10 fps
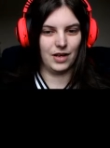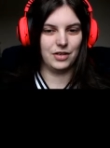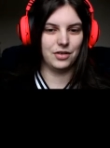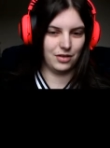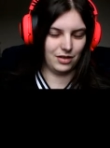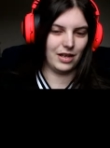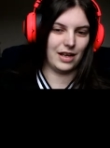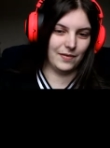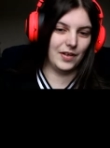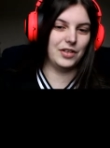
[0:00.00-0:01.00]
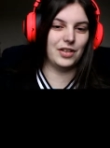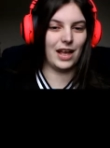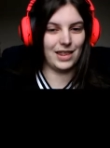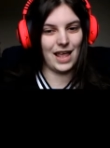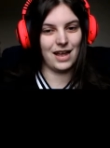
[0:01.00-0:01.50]
I do that, if I do
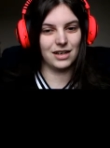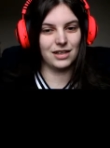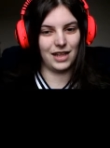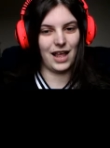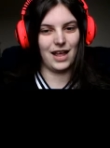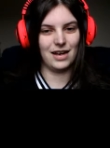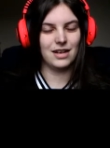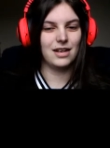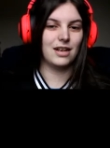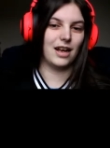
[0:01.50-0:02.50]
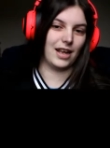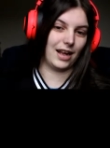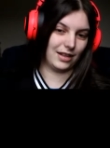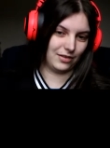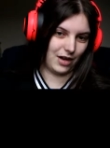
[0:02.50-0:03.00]
that there, then I
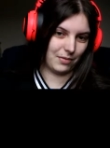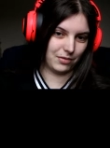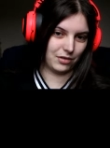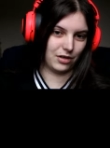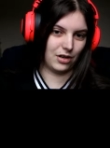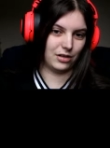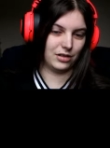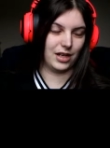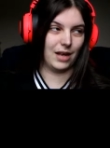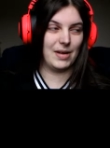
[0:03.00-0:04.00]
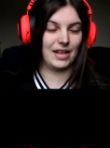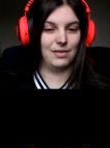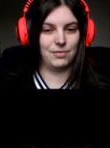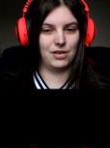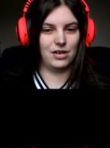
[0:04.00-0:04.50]
can't get the red one across, and I can't make
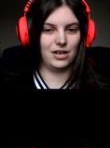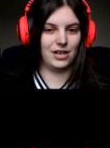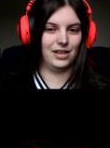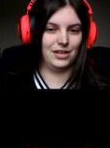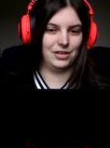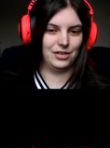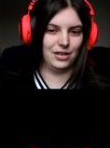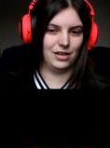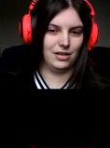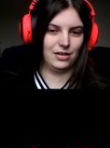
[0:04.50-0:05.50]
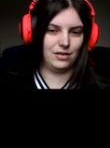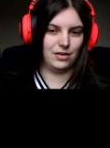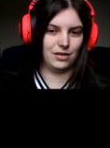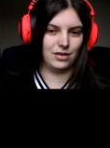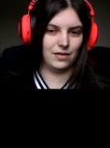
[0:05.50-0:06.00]
that work, and then it's just a
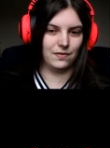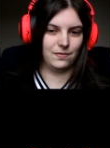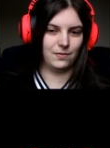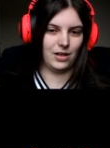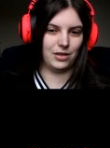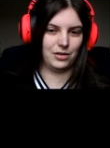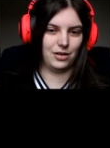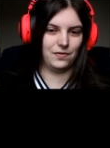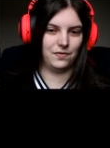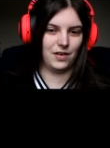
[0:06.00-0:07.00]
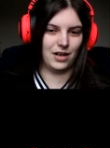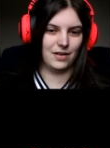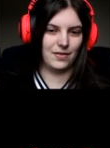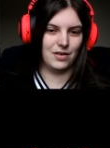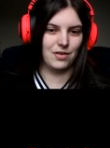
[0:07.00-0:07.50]
just a
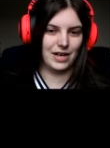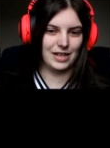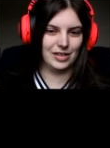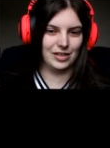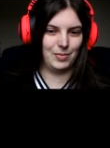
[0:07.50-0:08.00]
clusterfuck of annoyances,